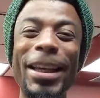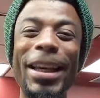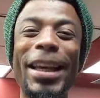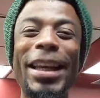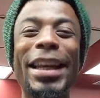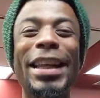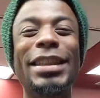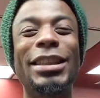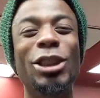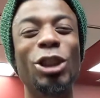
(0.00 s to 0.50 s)

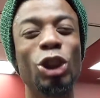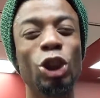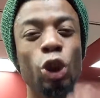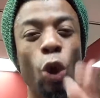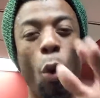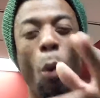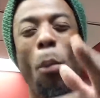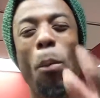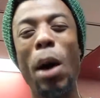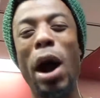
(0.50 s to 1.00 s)
And it's
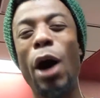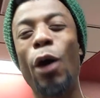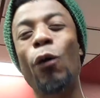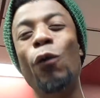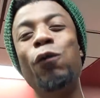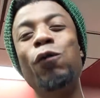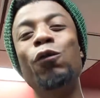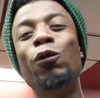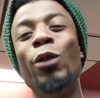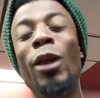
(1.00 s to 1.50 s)
so
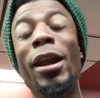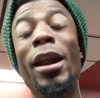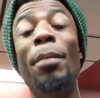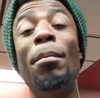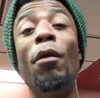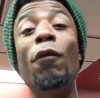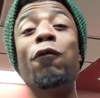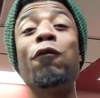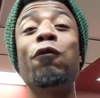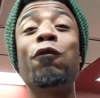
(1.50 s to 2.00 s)
powerful that
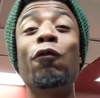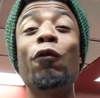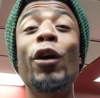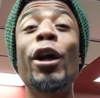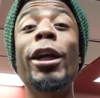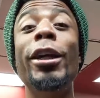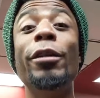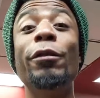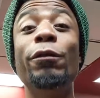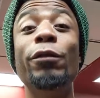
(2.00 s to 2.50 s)
I'm
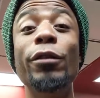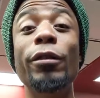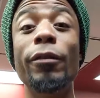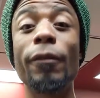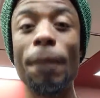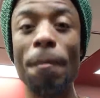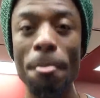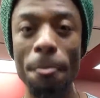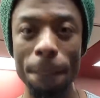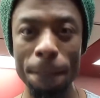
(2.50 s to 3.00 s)
afraid of it.